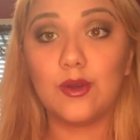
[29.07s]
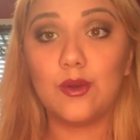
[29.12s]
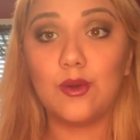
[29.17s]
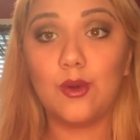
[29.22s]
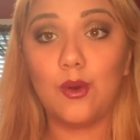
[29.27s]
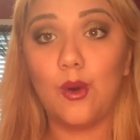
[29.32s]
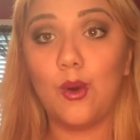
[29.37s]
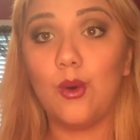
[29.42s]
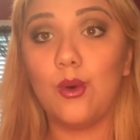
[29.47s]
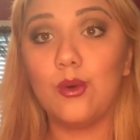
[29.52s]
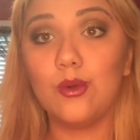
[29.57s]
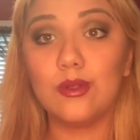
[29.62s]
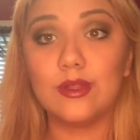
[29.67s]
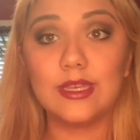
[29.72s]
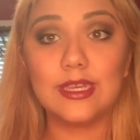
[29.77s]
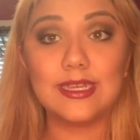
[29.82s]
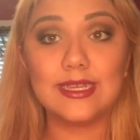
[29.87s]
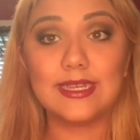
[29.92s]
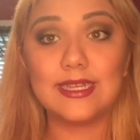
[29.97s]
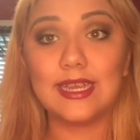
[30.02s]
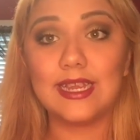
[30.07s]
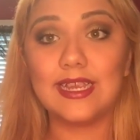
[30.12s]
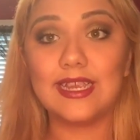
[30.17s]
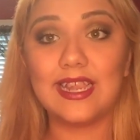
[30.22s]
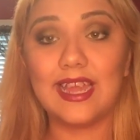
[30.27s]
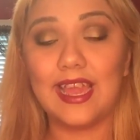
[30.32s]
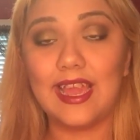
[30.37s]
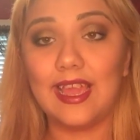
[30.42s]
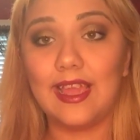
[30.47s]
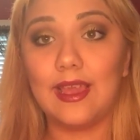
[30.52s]
cold
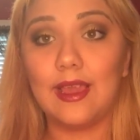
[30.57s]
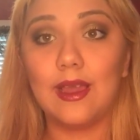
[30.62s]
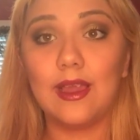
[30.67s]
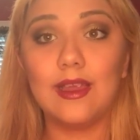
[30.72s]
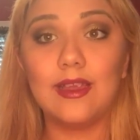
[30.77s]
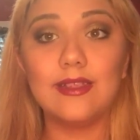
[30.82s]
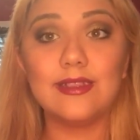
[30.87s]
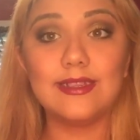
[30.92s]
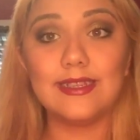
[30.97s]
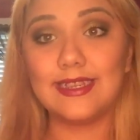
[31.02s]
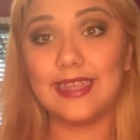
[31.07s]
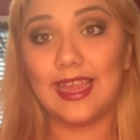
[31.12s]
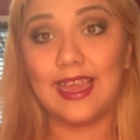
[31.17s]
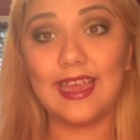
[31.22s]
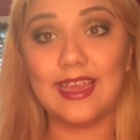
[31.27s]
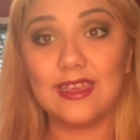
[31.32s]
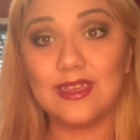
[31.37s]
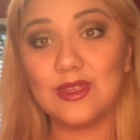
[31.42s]
Sunday day,